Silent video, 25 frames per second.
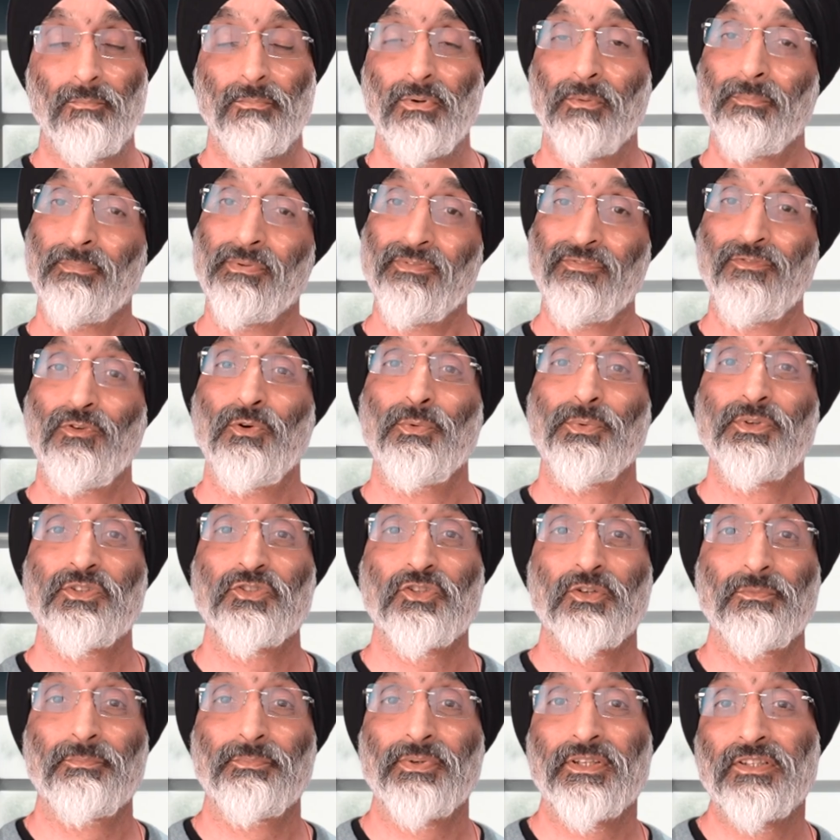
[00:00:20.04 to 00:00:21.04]
But before we
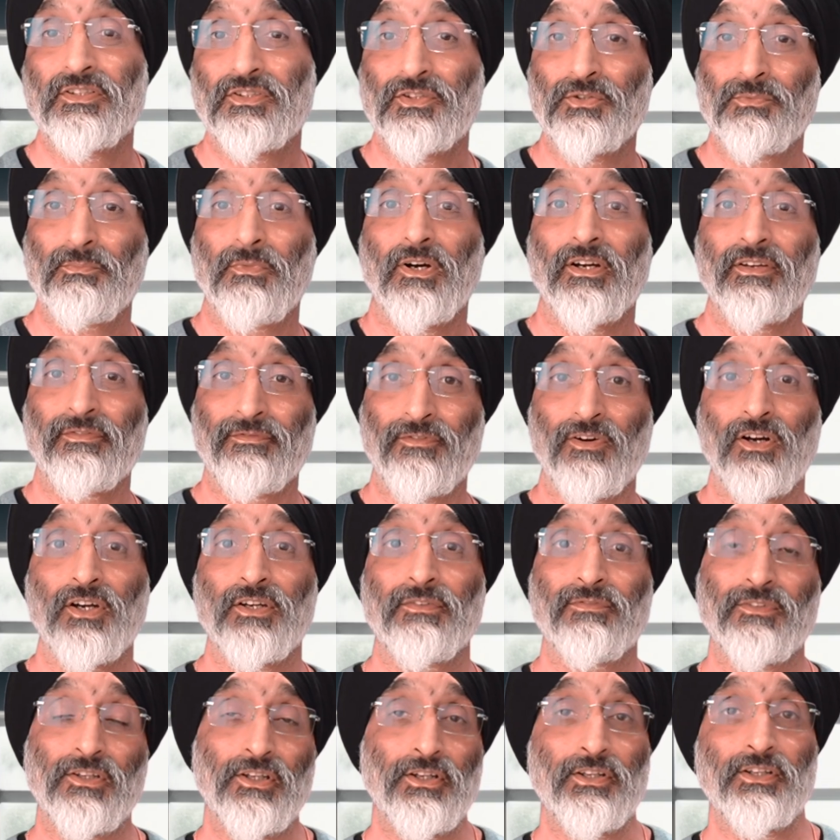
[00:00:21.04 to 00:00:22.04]
jump into my
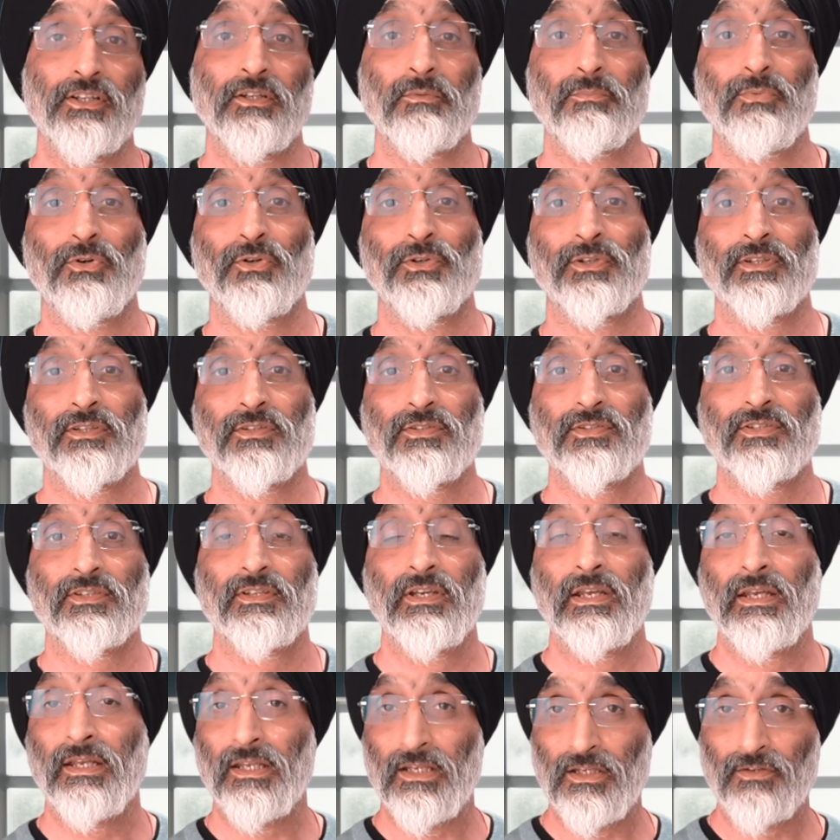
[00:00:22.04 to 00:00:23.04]
five learning points,
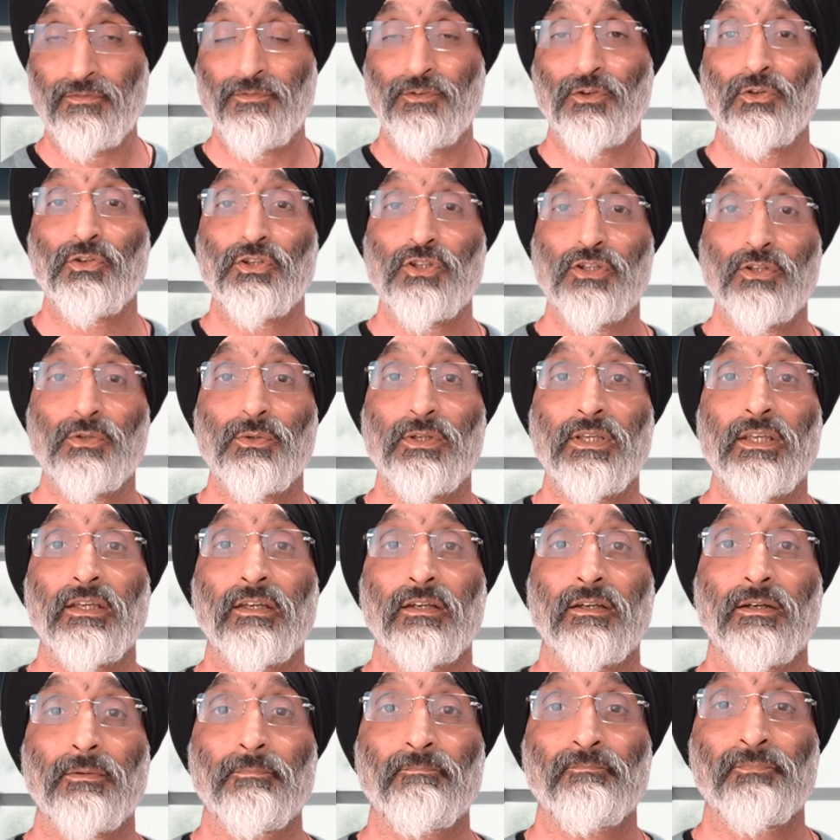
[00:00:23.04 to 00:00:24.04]
if you're new
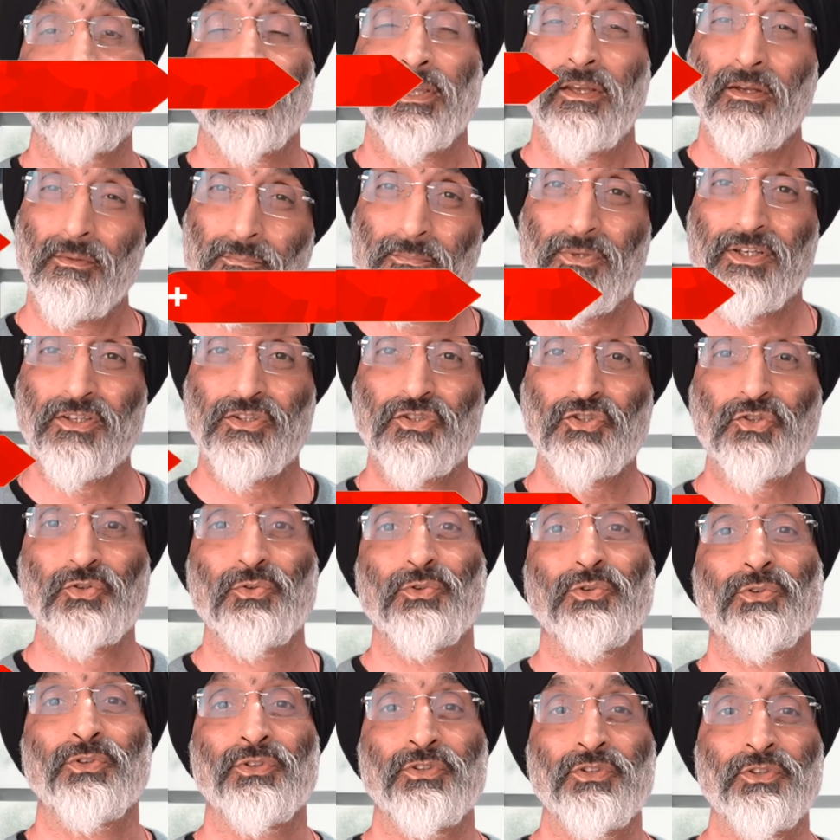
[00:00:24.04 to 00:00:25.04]
here, make
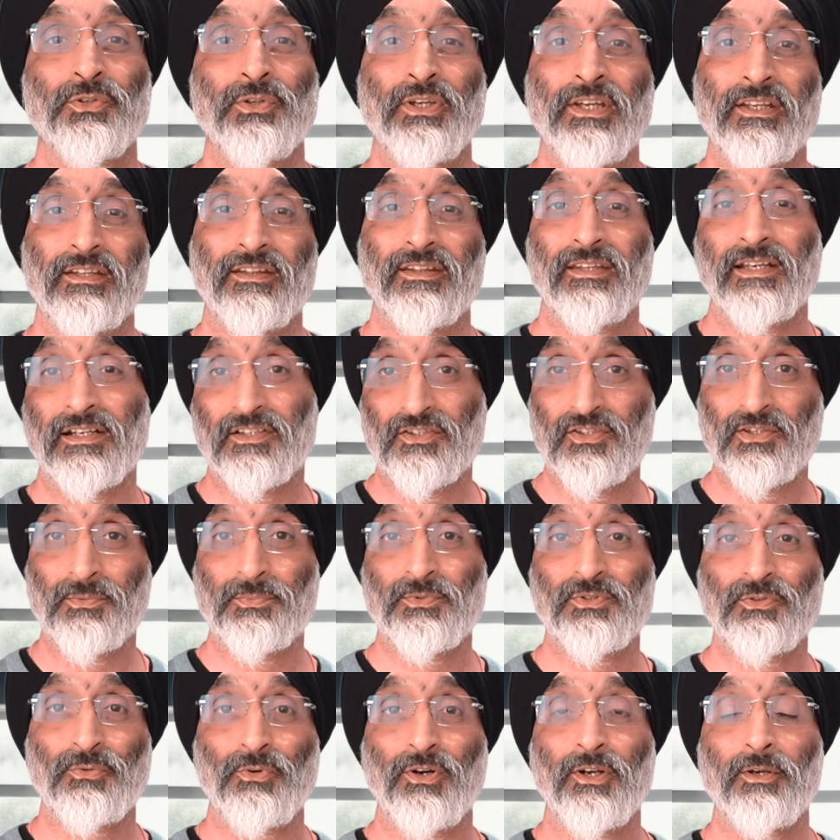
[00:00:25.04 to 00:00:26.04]
sure you hit that
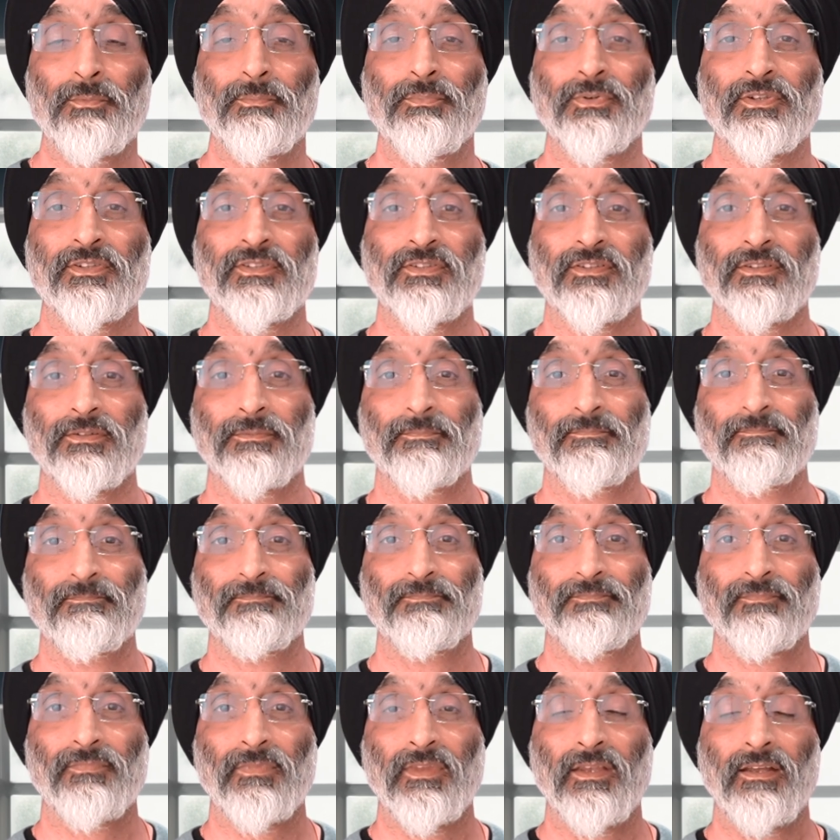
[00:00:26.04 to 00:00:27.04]
subscribe button.
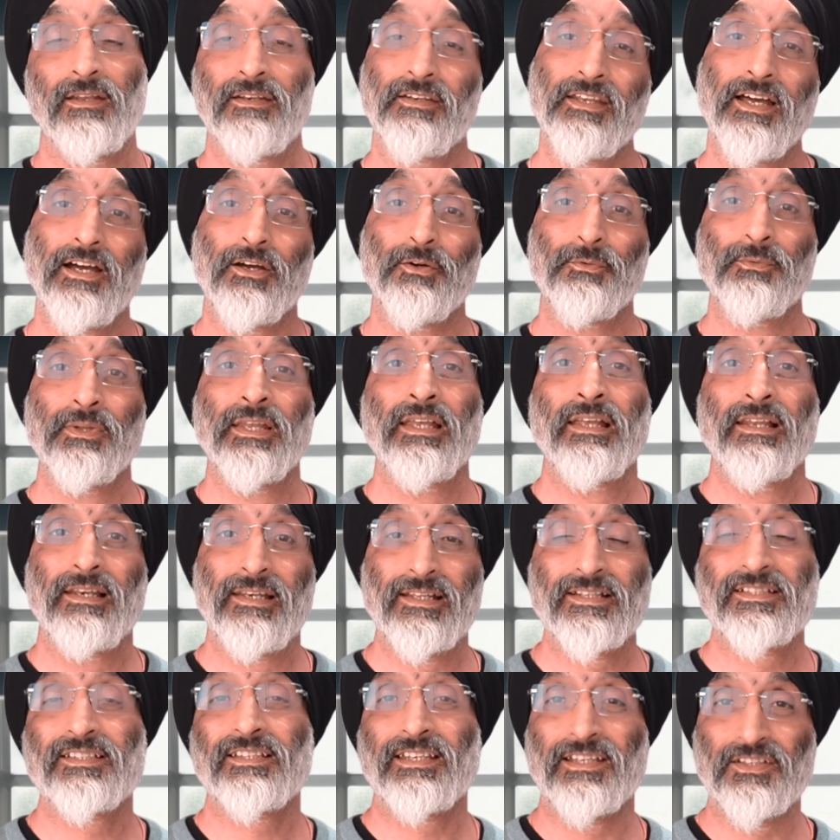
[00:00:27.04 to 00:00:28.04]
Now
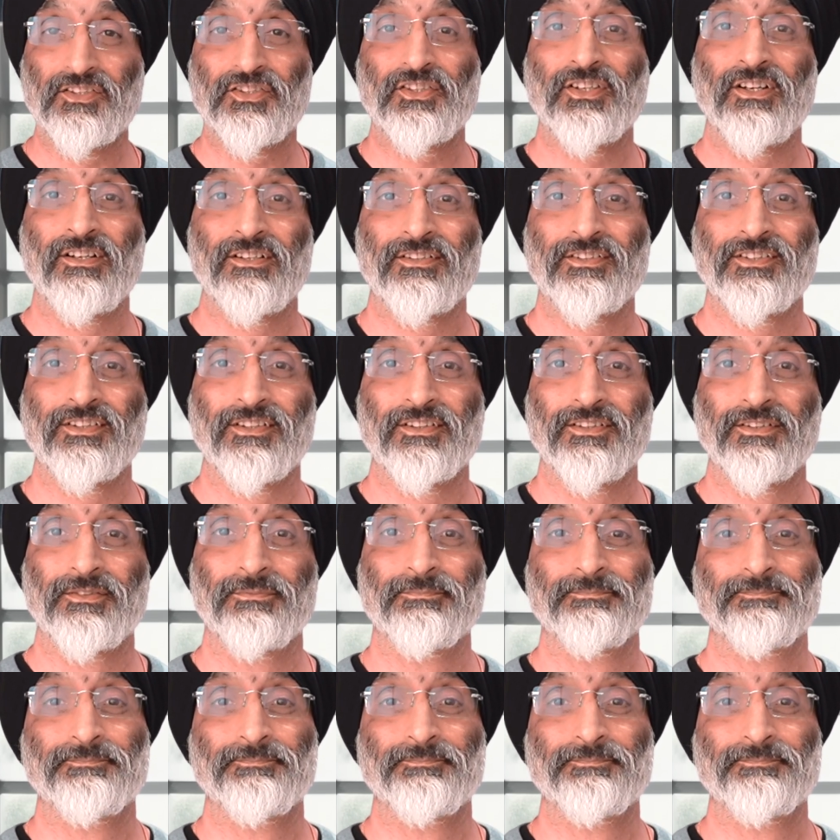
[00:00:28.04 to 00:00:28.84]
let's get started.